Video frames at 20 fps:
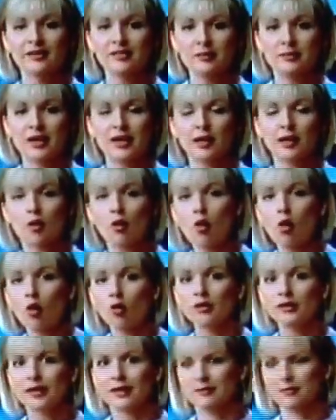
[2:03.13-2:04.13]
to make it
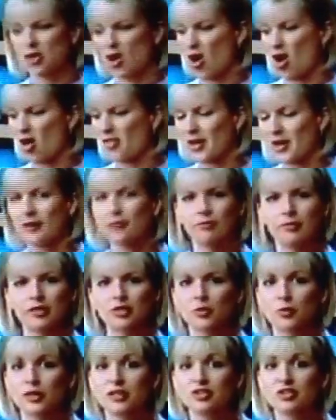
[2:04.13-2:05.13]
hold up to all that
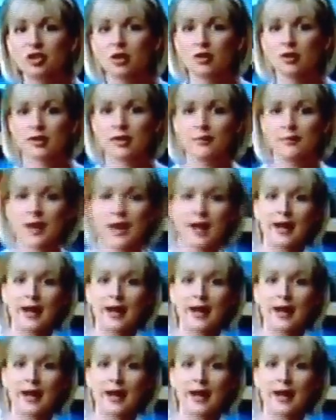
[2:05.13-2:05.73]
rich white chocolate I'm